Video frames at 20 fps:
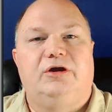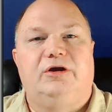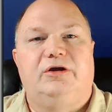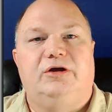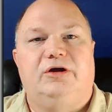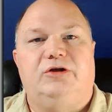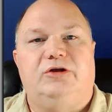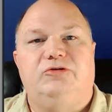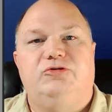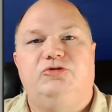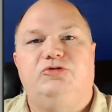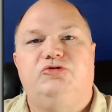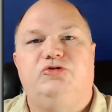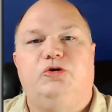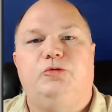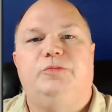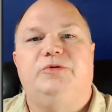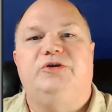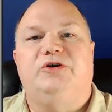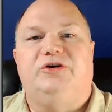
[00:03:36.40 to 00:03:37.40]
I'll use
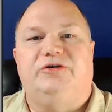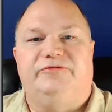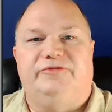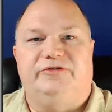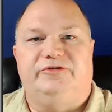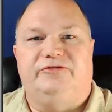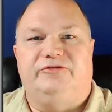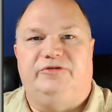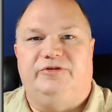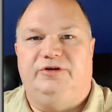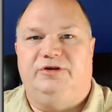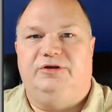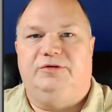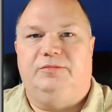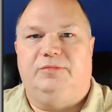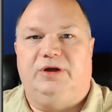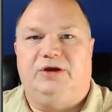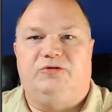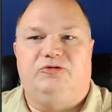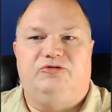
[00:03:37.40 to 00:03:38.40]
OpenOffice, the
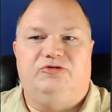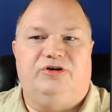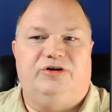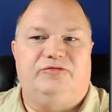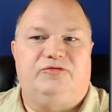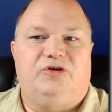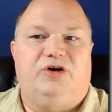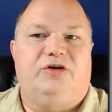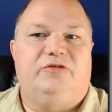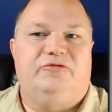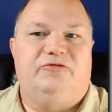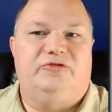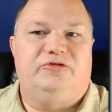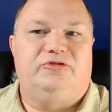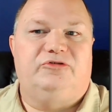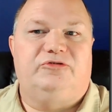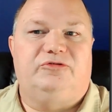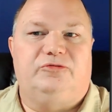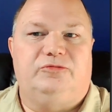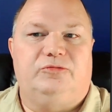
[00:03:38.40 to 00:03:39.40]
Microsoft
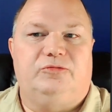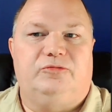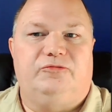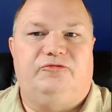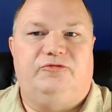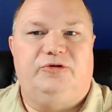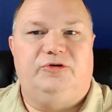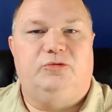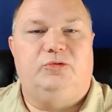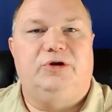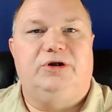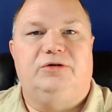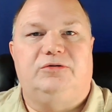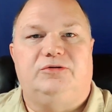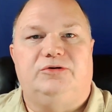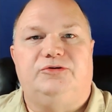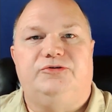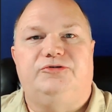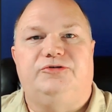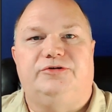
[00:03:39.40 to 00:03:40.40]
Office
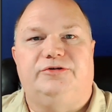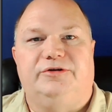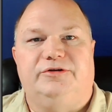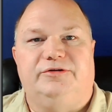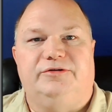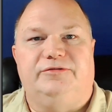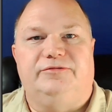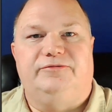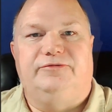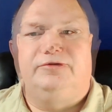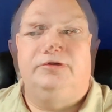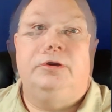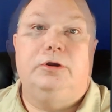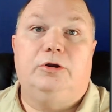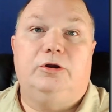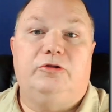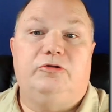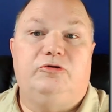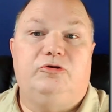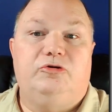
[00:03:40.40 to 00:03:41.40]
freeware alternative.
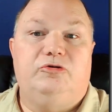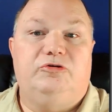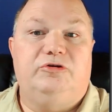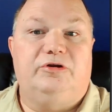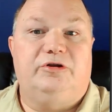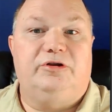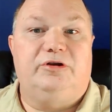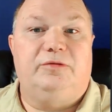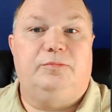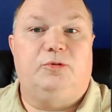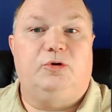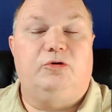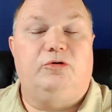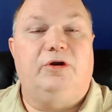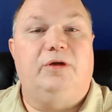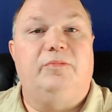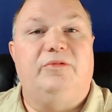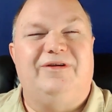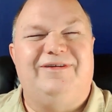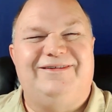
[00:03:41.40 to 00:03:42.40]
Another utility
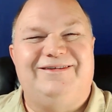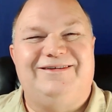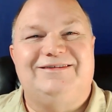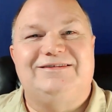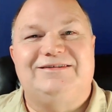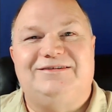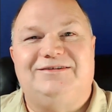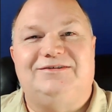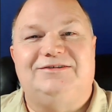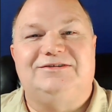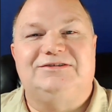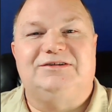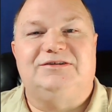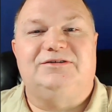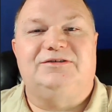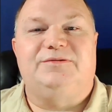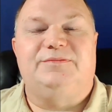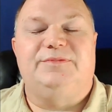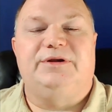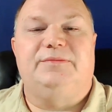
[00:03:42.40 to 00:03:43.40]
program that does cost a
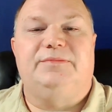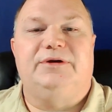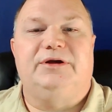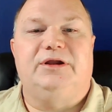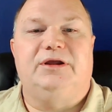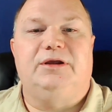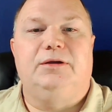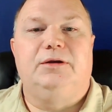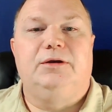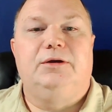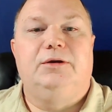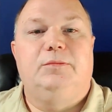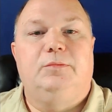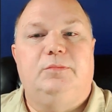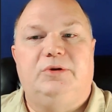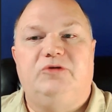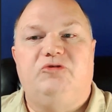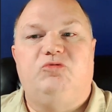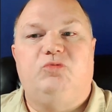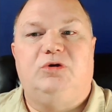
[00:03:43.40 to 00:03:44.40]
little bit of money,
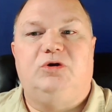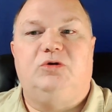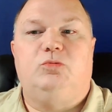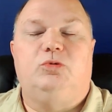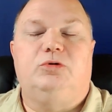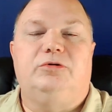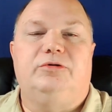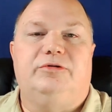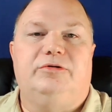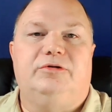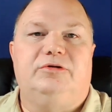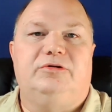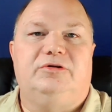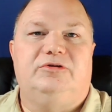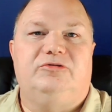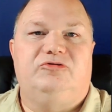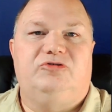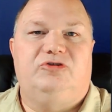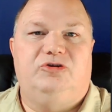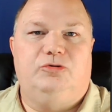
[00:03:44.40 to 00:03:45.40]
but is well worth it,
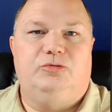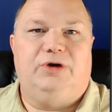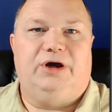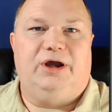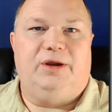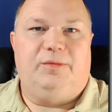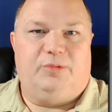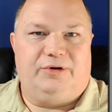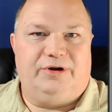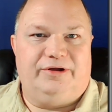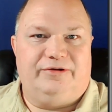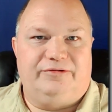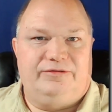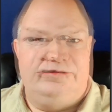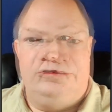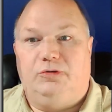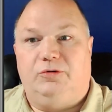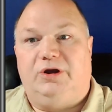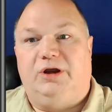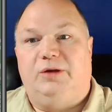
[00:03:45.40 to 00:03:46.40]
is QI
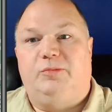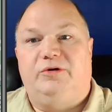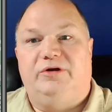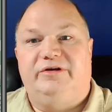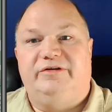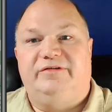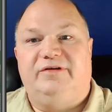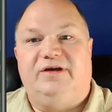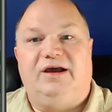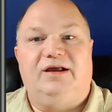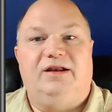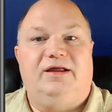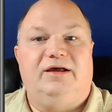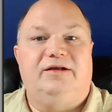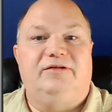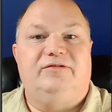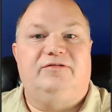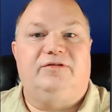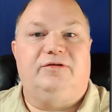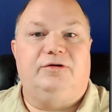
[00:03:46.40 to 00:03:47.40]
Press. QI Press
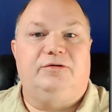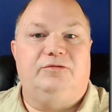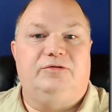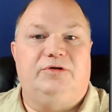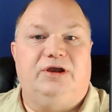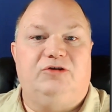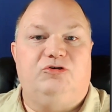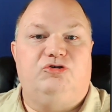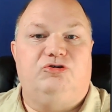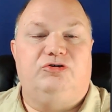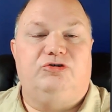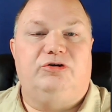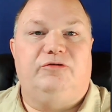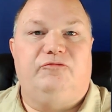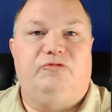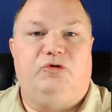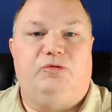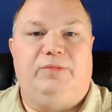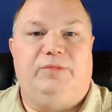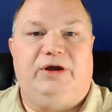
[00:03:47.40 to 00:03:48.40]
highlights the location
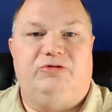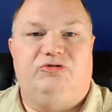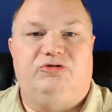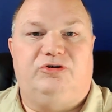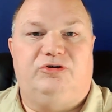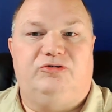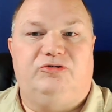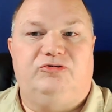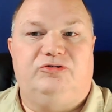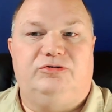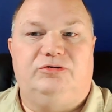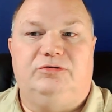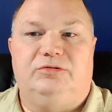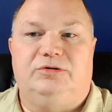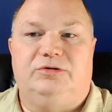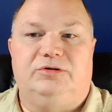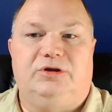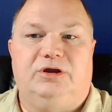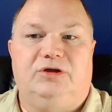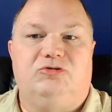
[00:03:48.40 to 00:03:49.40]
of your mouse cursor
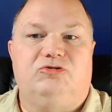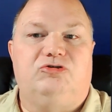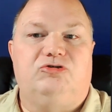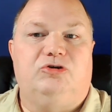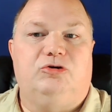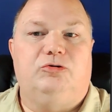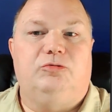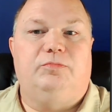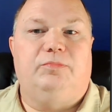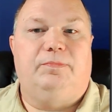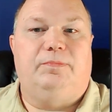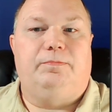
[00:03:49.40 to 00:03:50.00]
and can show